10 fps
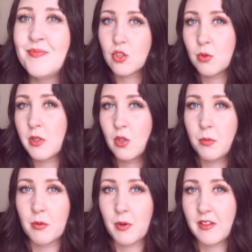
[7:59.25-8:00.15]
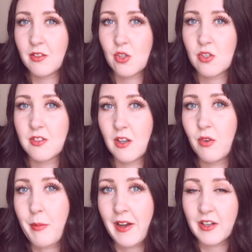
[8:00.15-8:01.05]
Do a little bit of research yourself
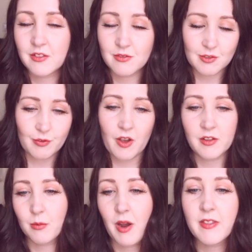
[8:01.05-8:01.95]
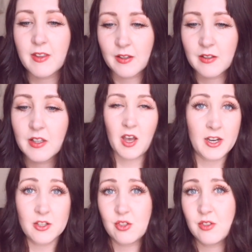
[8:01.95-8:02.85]
about it to find the right thing. I
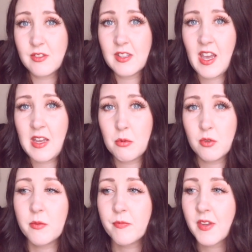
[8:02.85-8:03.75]
just use the cable.